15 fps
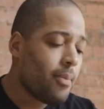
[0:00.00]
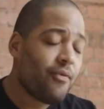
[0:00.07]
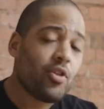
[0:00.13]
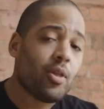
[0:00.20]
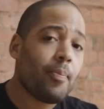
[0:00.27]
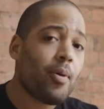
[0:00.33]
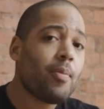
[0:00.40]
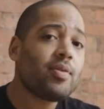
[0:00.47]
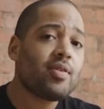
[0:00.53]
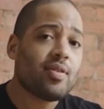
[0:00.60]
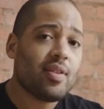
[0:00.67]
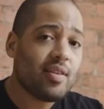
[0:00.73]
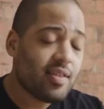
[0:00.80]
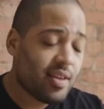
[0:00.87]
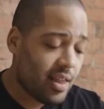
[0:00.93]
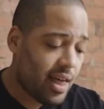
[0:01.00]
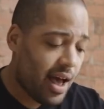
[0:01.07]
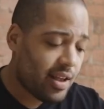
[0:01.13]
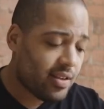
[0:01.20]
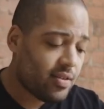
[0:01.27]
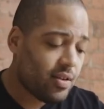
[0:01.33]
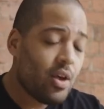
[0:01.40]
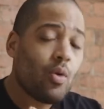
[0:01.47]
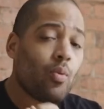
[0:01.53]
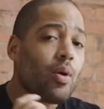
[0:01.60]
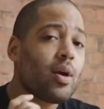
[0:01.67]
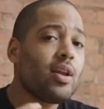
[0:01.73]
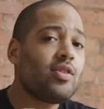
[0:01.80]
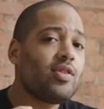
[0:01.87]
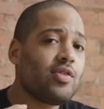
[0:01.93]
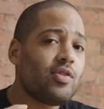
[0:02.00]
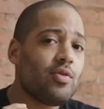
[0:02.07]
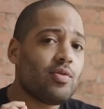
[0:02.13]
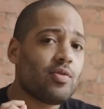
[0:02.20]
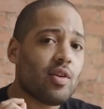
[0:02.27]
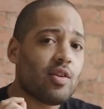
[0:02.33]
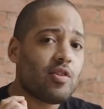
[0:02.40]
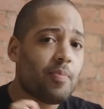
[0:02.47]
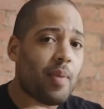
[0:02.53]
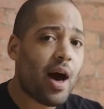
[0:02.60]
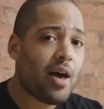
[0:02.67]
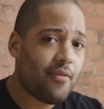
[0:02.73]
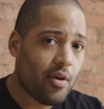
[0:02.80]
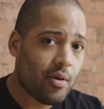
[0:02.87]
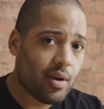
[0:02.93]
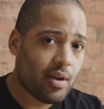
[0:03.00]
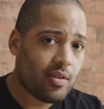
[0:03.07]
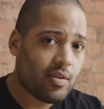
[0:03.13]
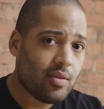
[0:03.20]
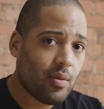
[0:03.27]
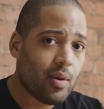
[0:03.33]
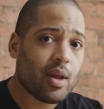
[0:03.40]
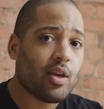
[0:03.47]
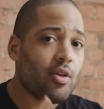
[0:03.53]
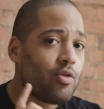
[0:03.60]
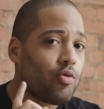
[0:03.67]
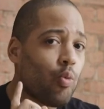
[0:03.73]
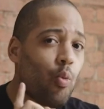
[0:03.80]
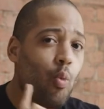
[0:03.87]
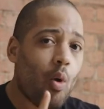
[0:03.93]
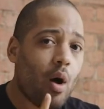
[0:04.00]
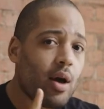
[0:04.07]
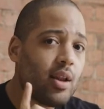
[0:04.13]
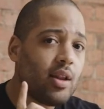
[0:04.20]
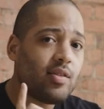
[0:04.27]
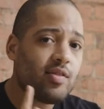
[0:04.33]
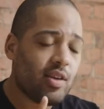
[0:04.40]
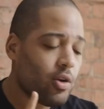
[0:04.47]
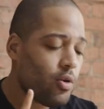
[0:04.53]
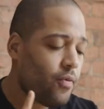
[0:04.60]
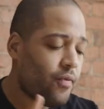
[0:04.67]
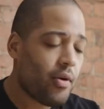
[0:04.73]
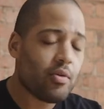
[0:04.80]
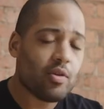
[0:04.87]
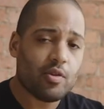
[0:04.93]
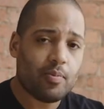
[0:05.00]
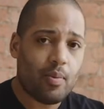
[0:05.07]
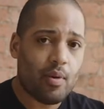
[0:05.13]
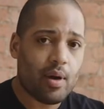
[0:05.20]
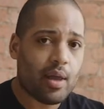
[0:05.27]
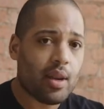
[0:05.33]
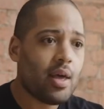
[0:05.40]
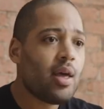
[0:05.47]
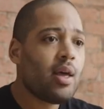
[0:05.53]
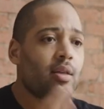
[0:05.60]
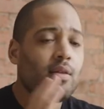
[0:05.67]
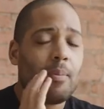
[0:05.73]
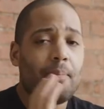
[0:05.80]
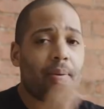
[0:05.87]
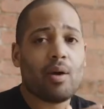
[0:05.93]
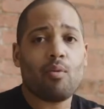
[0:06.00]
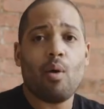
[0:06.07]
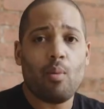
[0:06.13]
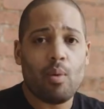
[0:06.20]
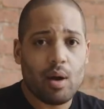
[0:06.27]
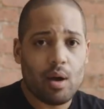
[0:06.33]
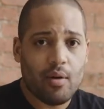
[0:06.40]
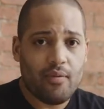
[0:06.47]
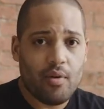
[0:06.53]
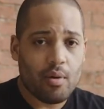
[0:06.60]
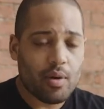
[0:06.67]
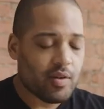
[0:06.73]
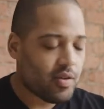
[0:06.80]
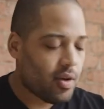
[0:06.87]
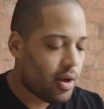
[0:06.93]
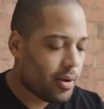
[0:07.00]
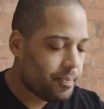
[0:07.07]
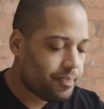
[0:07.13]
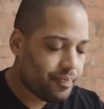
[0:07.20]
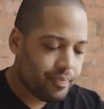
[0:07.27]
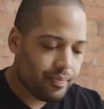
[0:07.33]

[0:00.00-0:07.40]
For the purpose of this class, we're going to just use spot focus. We're going to use one single focus point to pick what we're going to focus on.